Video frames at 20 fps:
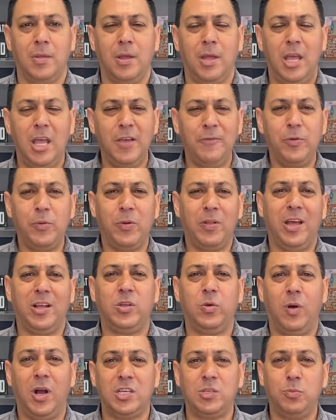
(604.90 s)
If you would like
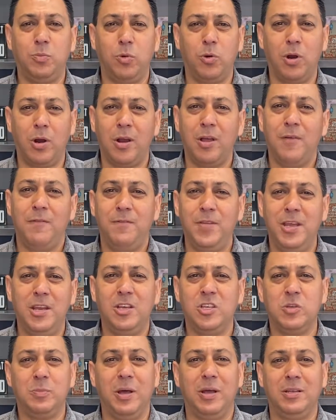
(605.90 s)
to watch more
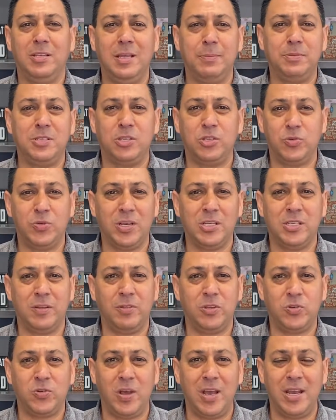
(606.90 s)
videos about tips and tricks of
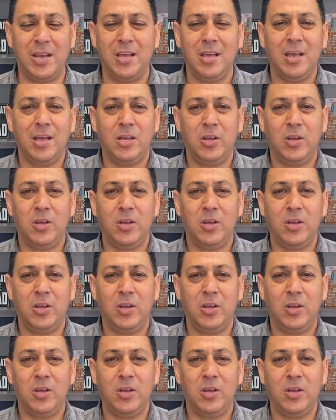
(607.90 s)
the trade,